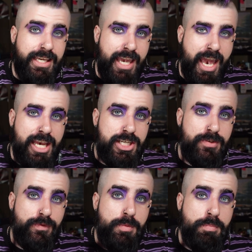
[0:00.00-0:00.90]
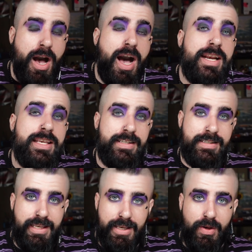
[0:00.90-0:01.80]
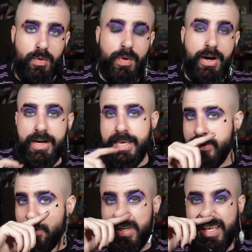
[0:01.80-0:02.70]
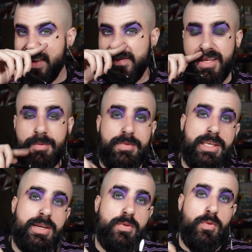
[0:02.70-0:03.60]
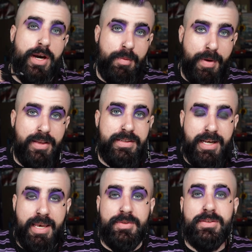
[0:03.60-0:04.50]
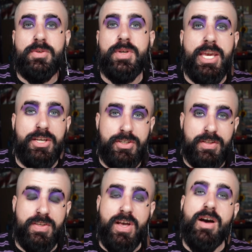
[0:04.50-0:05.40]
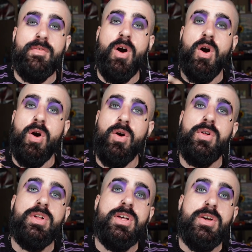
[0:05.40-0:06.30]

cash for bodies deal where he will give them the whereabouts names and locations of all